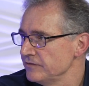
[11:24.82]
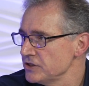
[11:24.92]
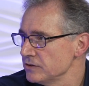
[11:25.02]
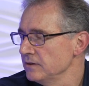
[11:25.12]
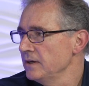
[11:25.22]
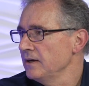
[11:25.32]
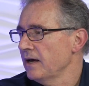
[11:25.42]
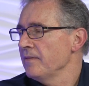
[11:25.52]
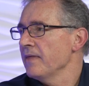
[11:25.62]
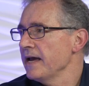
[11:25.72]
a visual,
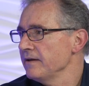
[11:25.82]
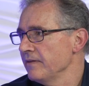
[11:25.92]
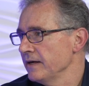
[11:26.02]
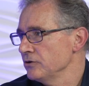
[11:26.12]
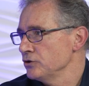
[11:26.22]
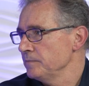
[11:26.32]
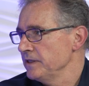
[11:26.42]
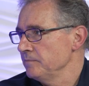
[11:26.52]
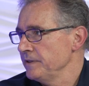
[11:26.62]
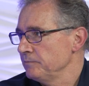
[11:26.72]
and they then should be
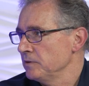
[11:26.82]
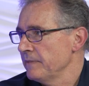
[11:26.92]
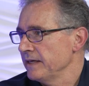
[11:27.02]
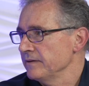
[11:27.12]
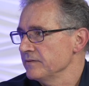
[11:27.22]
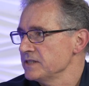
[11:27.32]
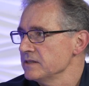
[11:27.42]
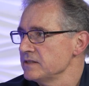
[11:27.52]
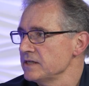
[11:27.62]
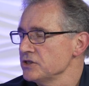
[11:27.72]
the people making this
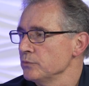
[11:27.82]
decision.